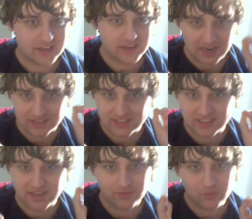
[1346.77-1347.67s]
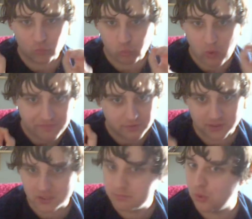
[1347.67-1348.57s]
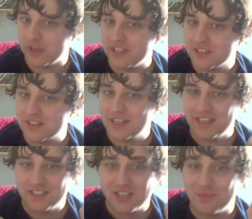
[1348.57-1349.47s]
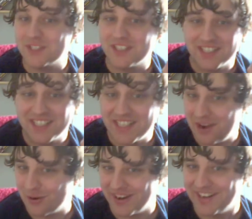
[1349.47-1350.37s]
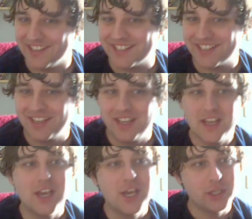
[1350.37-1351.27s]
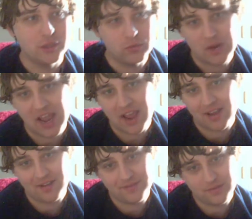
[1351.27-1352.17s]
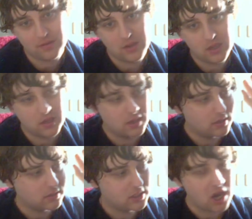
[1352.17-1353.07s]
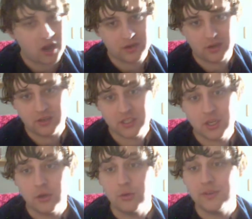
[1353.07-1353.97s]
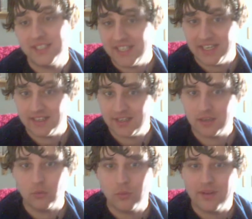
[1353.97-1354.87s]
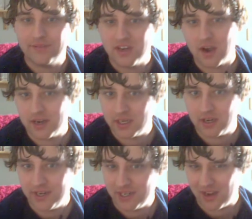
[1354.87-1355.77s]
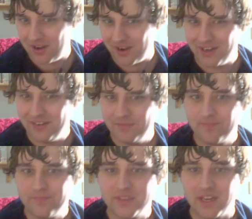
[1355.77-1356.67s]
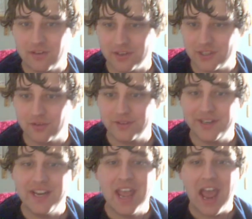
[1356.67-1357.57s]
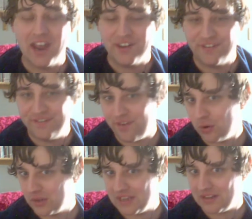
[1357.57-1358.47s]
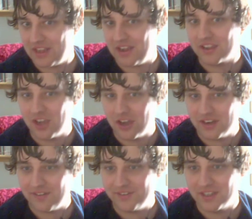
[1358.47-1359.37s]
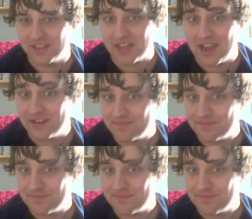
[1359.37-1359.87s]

as a different reference point in terms of the series. You have Carlos, who is dealing with 999 territory and the fallout that occurred after that.